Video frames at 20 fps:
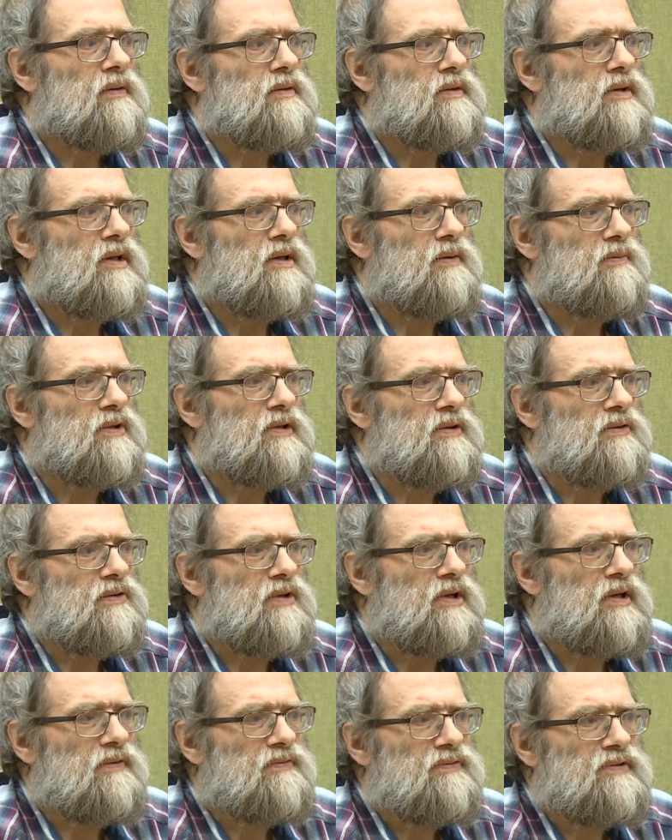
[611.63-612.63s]
Namely, you
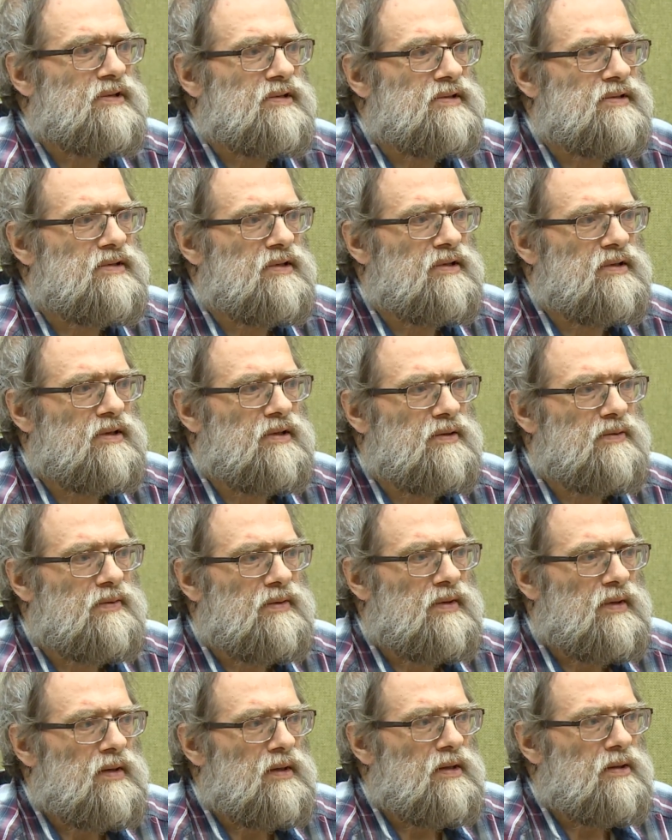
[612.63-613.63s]
have this uh,
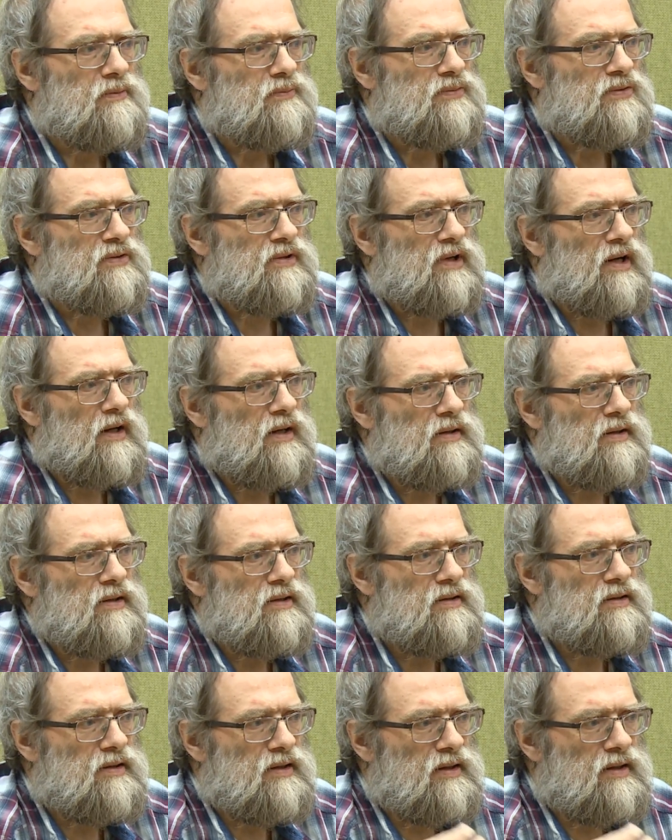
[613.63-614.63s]

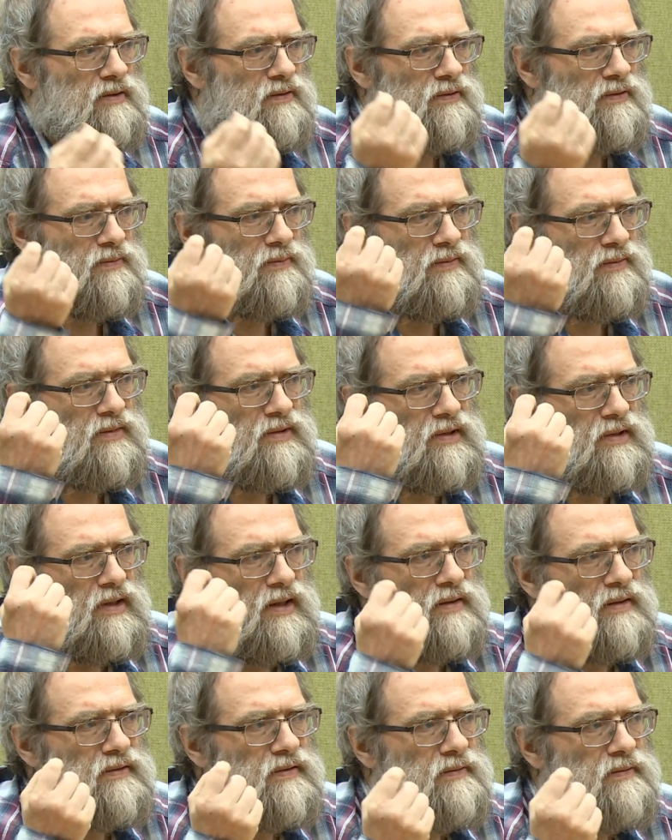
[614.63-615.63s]
Puranic datum
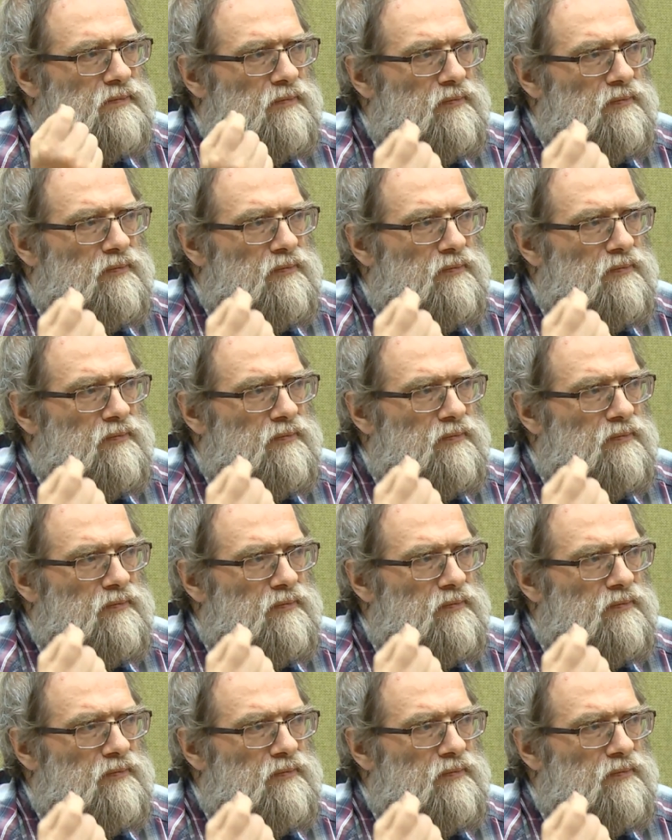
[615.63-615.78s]
that